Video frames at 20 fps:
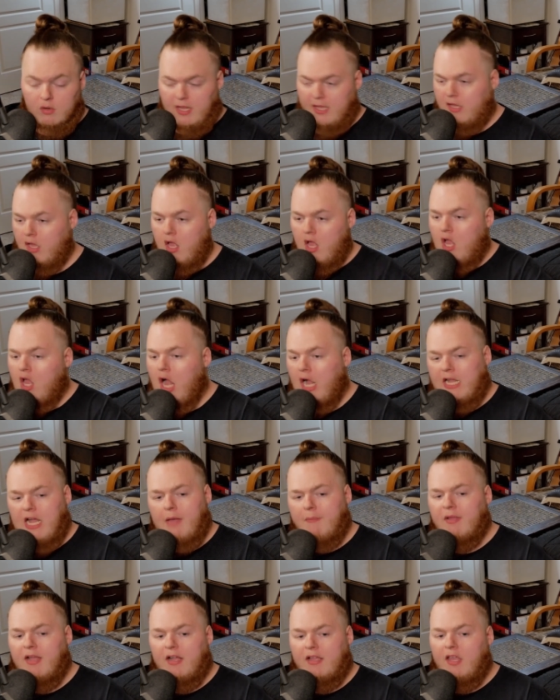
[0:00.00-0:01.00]
Like
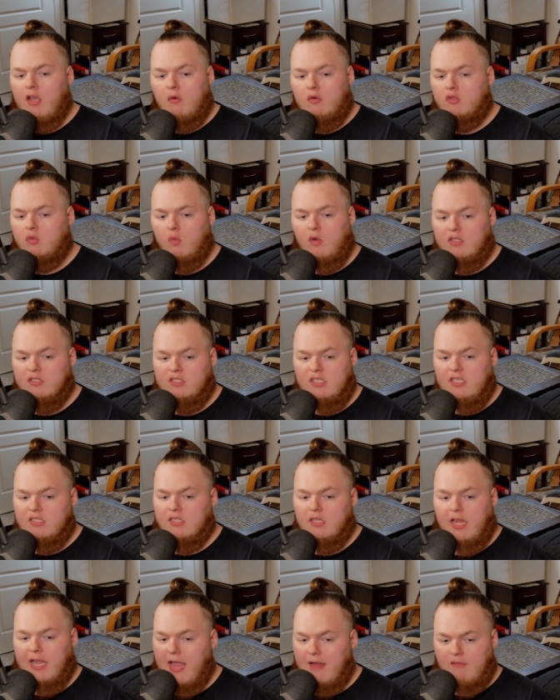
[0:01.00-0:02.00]
Akame ga Kill was one season. Like